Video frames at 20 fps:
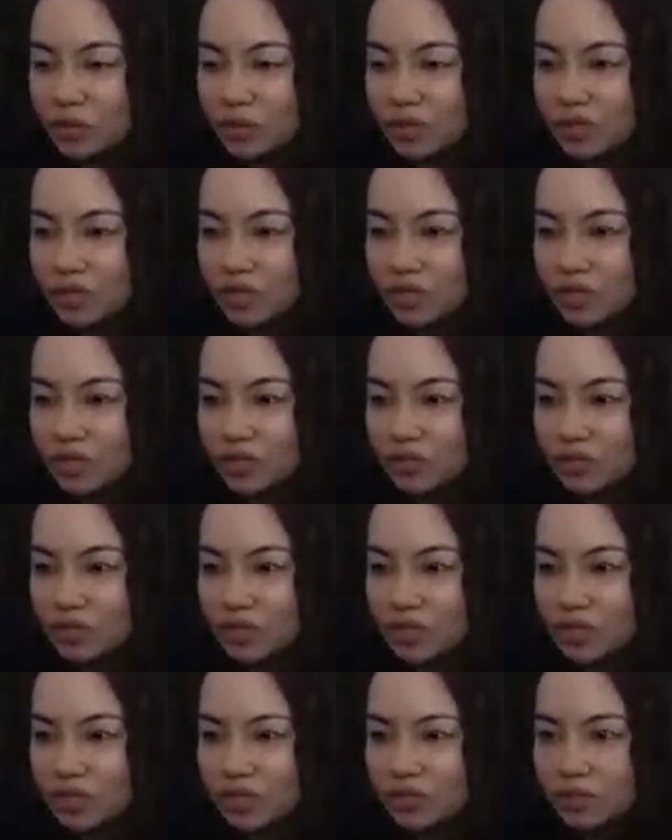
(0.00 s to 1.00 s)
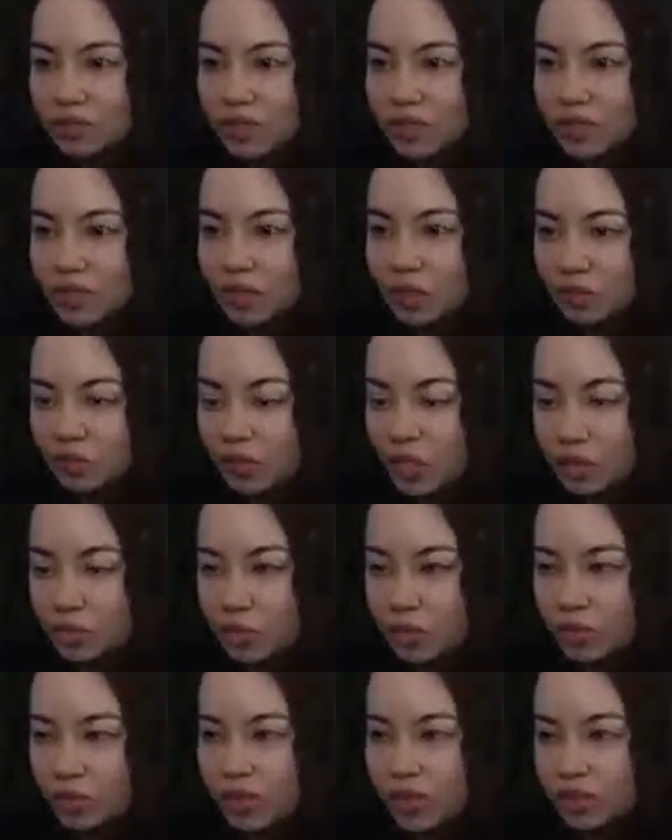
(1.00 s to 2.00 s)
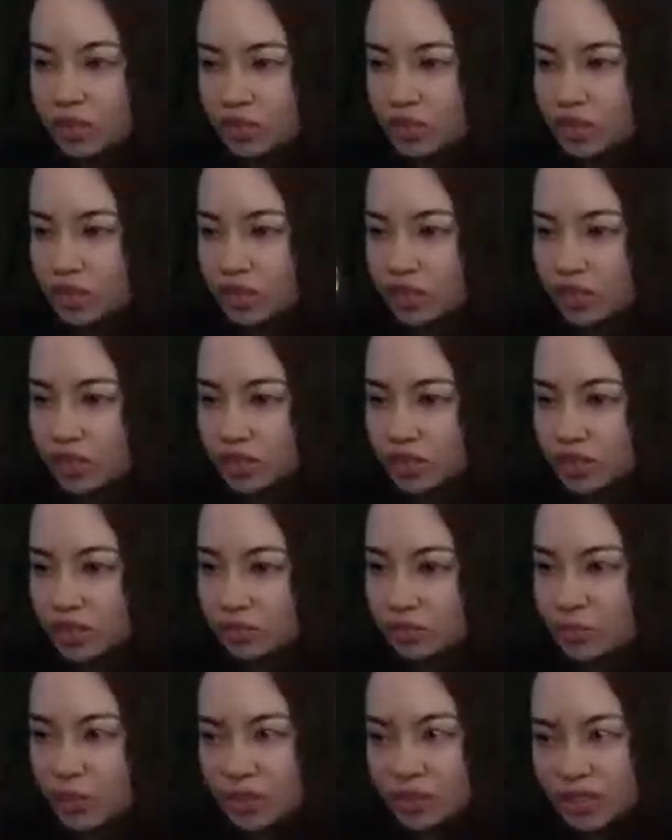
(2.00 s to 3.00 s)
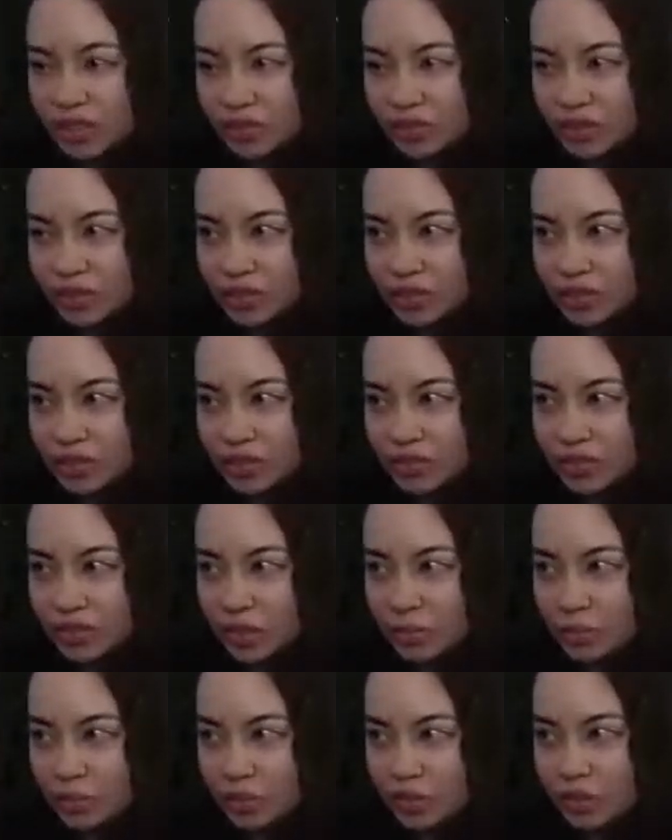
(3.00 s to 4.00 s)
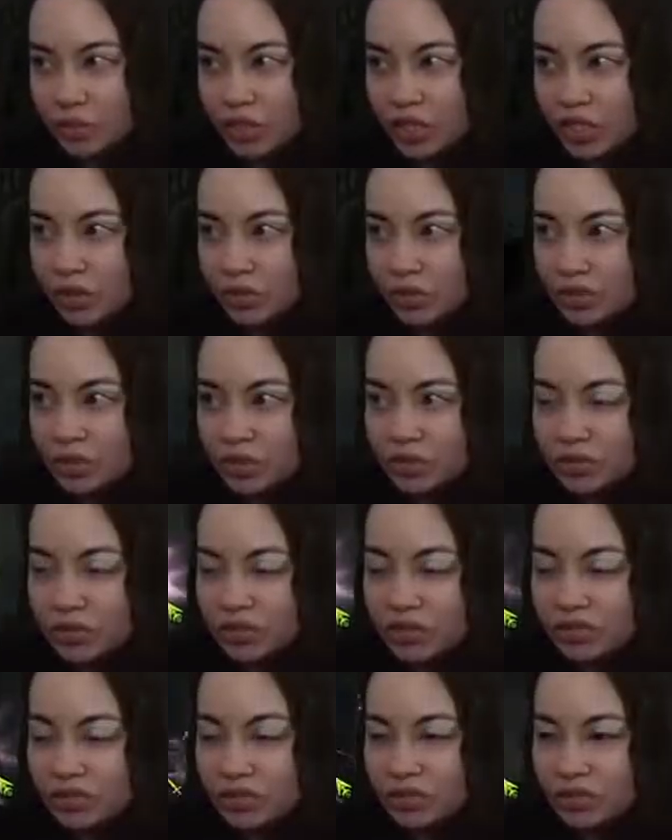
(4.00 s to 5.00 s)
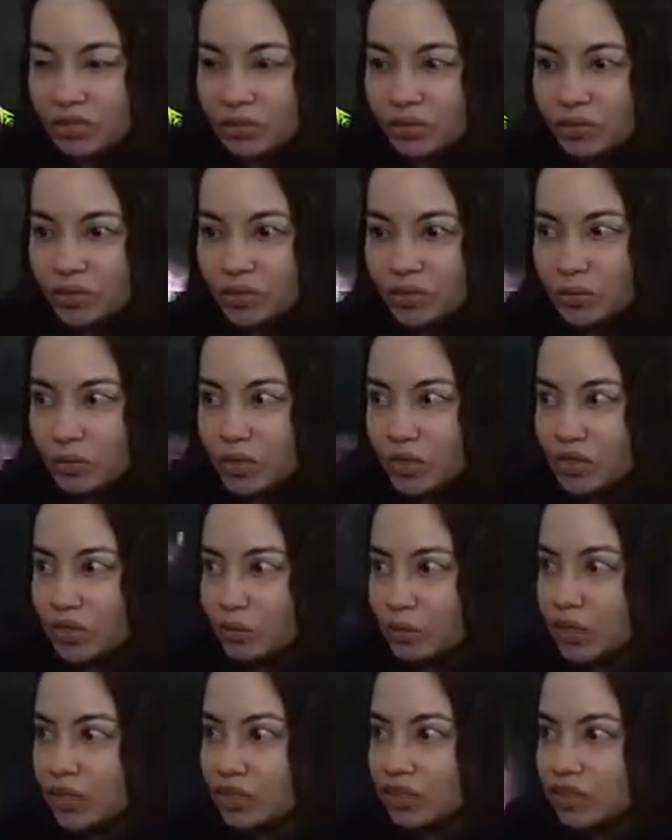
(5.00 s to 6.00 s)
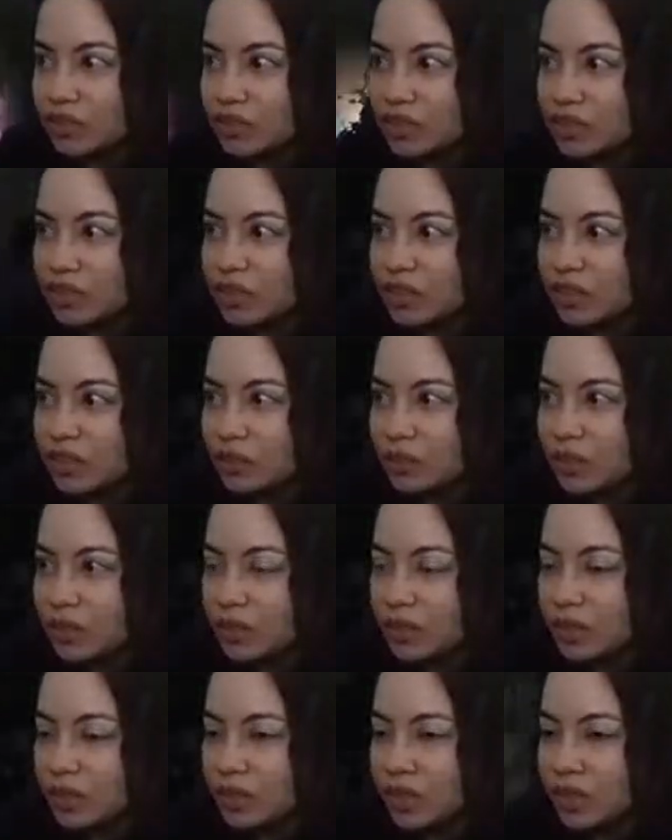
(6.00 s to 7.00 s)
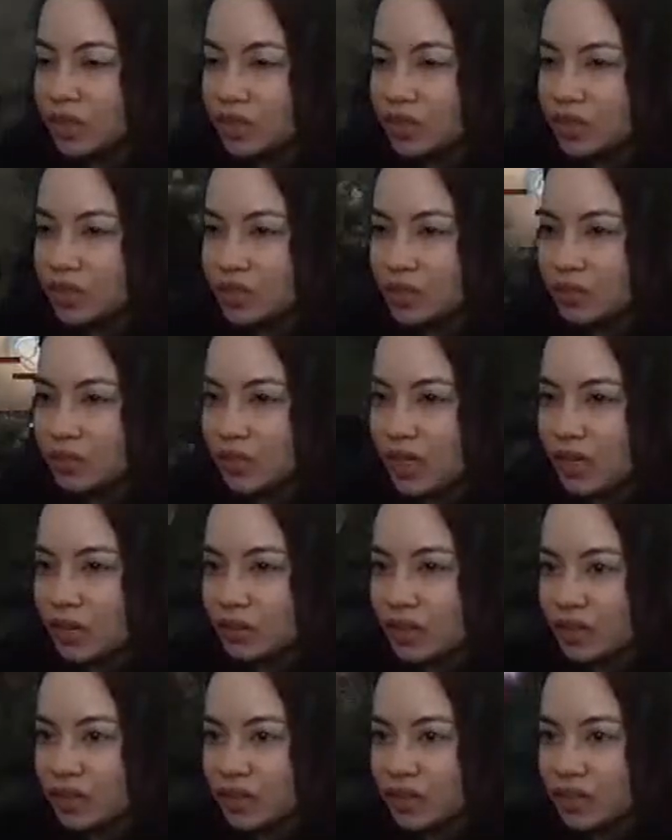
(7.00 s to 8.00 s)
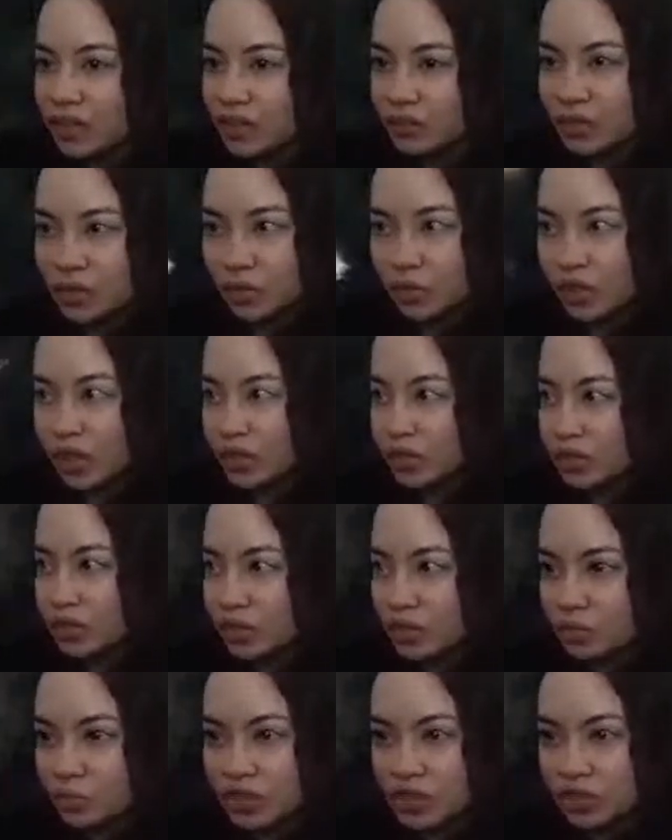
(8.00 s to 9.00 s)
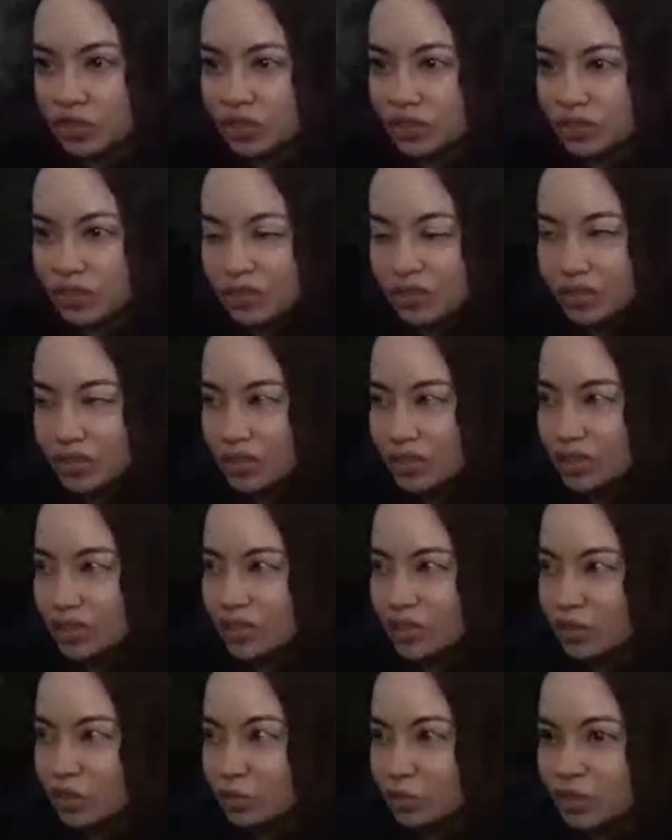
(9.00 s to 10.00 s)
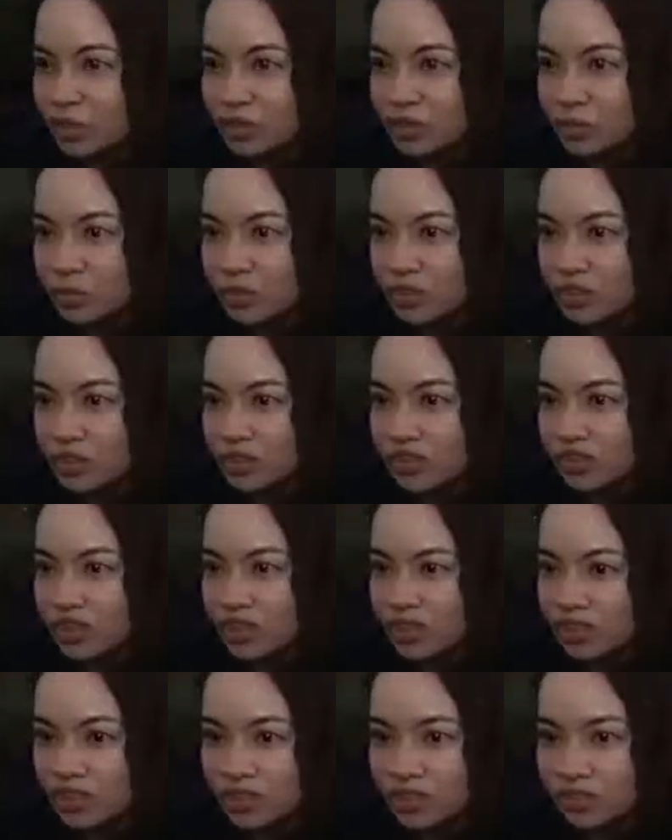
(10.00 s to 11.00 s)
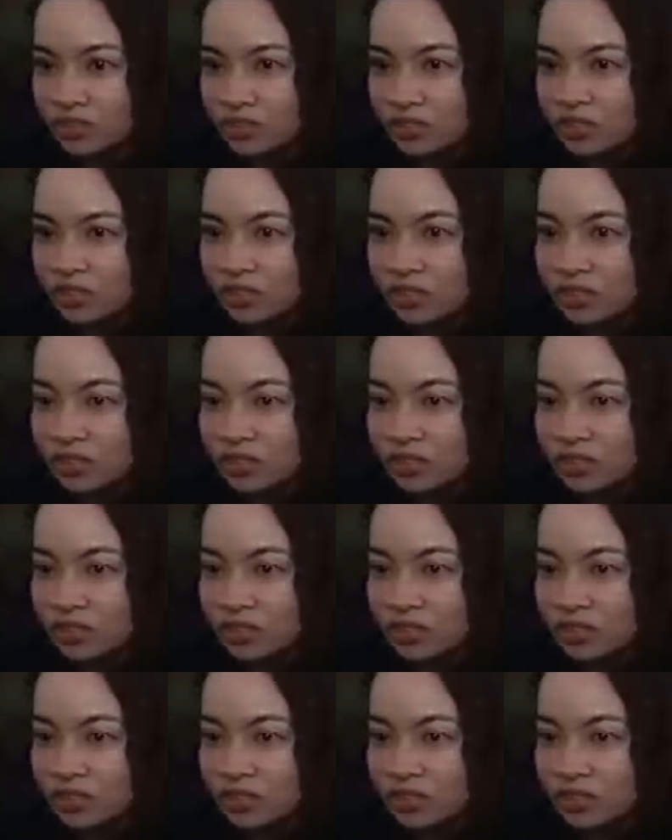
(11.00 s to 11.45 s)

Enchanted. But like the overall progression changes, most of us here I think are pretty okay with it. For the most part. Where I think we're outliers because we grind so much. It's like this is just normal, we play like non-stop.